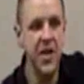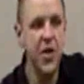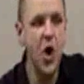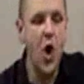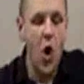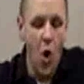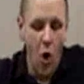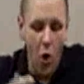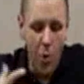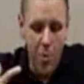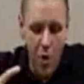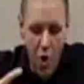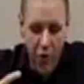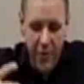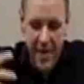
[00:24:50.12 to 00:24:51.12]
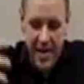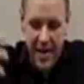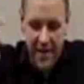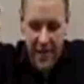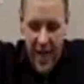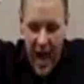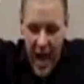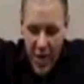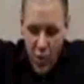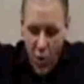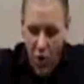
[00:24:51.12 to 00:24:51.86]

The whole movement of God